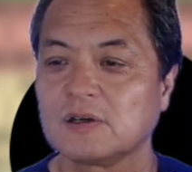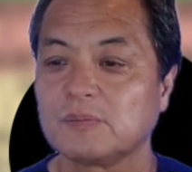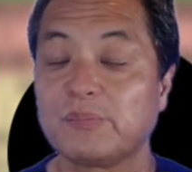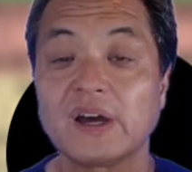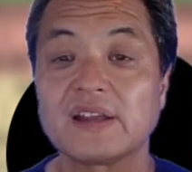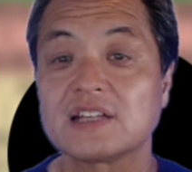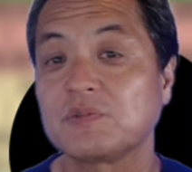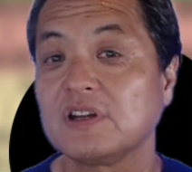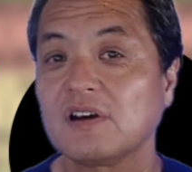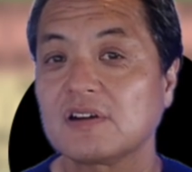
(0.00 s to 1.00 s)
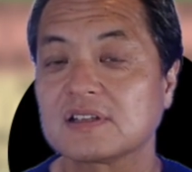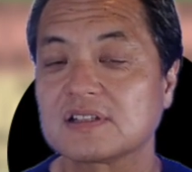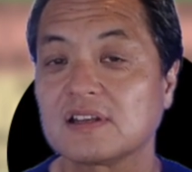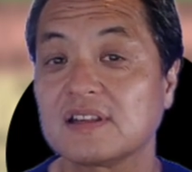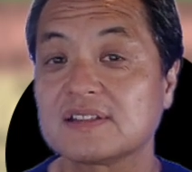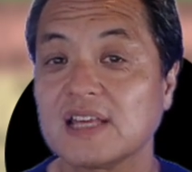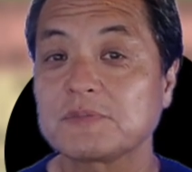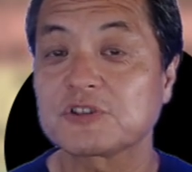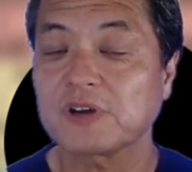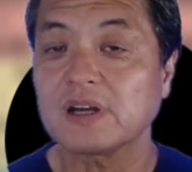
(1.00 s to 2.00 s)
But as we notice, the
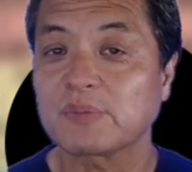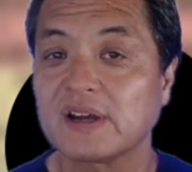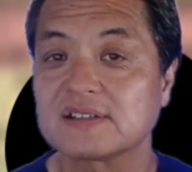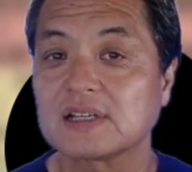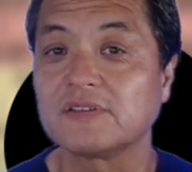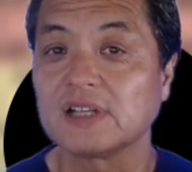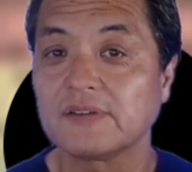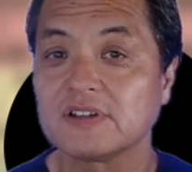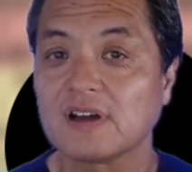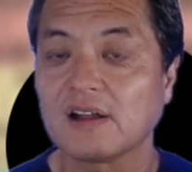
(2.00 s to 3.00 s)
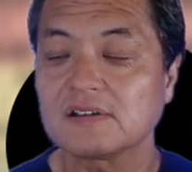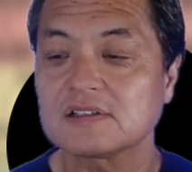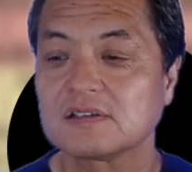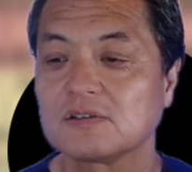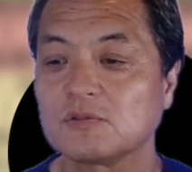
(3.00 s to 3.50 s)
same strike price of $11